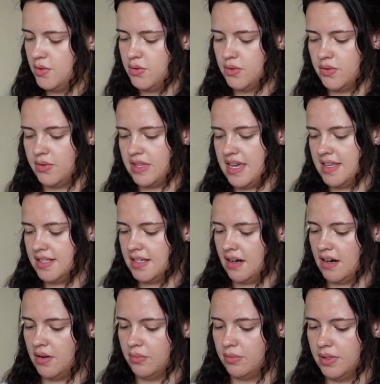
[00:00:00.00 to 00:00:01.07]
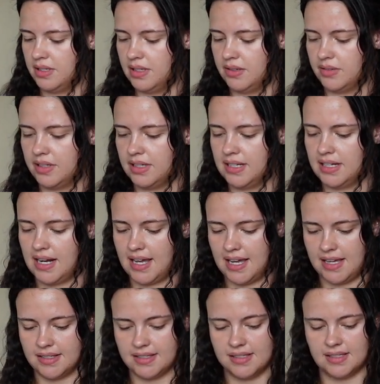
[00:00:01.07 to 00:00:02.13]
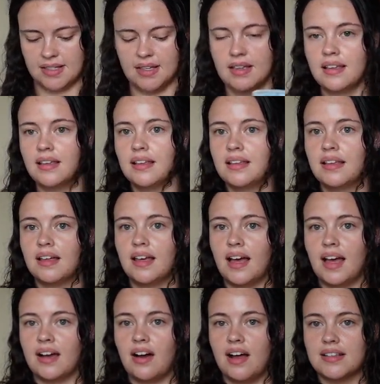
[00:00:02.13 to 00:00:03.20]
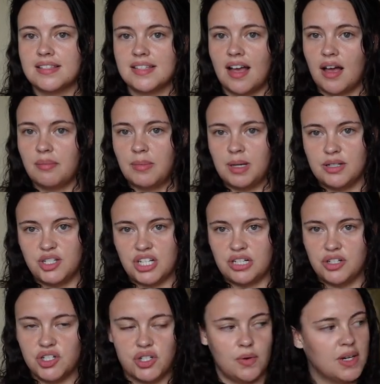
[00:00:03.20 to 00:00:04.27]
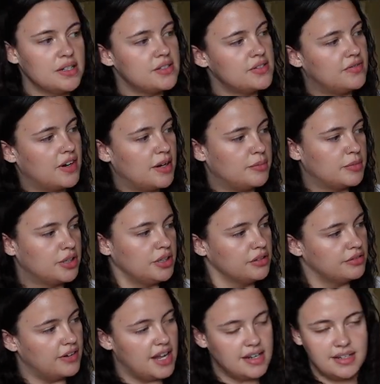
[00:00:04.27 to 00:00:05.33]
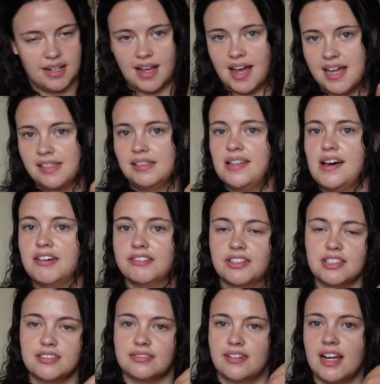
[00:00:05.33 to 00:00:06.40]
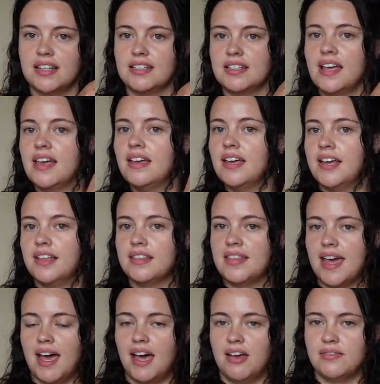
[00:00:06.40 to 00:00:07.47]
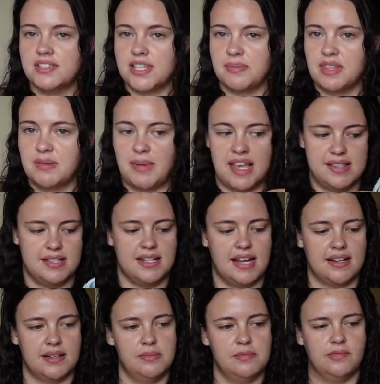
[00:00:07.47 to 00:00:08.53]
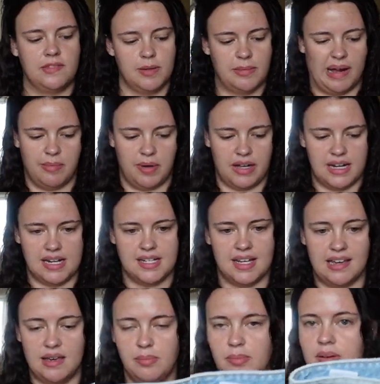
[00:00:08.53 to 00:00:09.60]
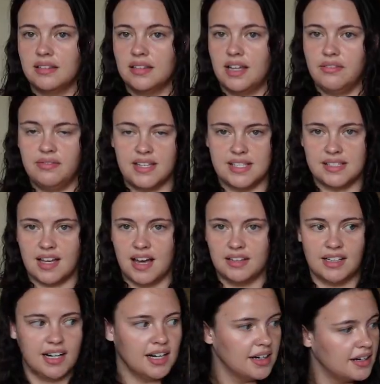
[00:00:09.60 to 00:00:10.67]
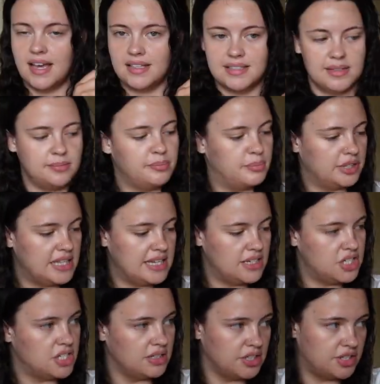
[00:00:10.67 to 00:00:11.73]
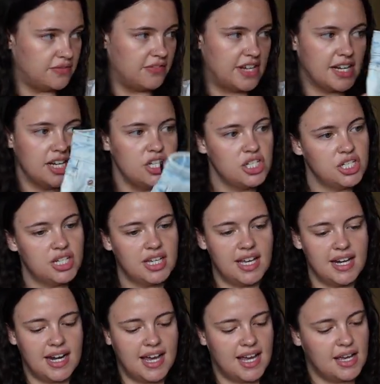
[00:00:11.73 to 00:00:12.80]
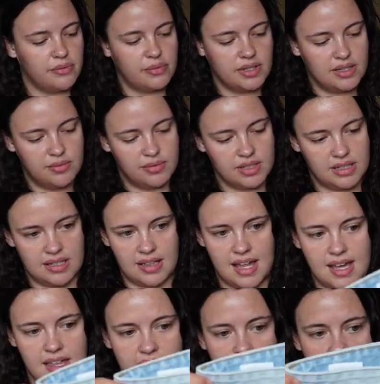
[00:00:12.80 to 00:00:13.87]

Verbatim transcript: Ooh, these are really, really nice. I got some jean shorts from Girlfriend. I love Girlfriend. They have some of the best denim for my body type. Love this color. Has a bleach dish finish, and I really, really like